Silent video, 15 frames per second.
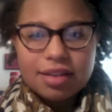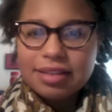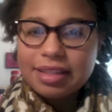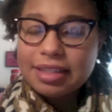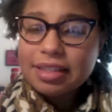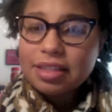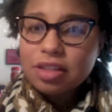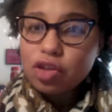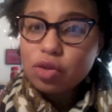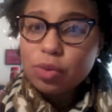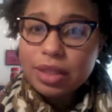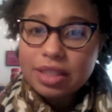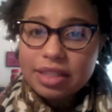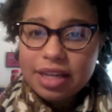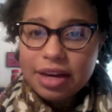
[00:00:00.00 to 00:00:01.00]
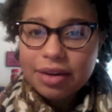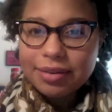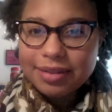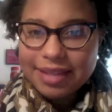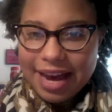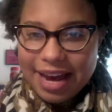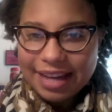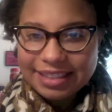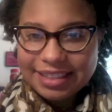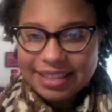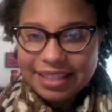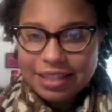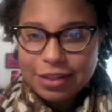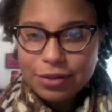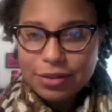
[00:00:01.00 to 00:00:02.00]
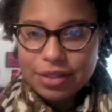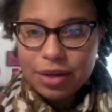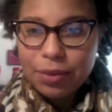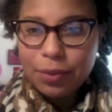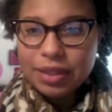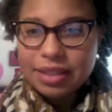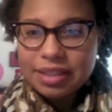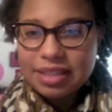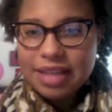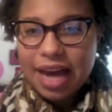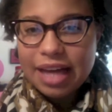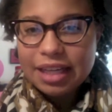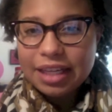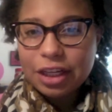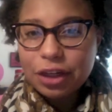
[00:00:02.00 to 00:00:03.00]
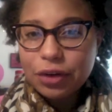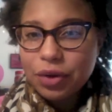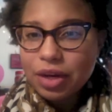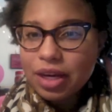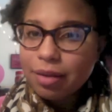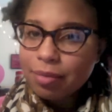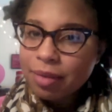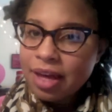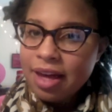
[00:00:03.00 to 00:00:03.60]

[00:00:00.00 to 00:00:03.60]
This is a twist out that I did using wind styling cream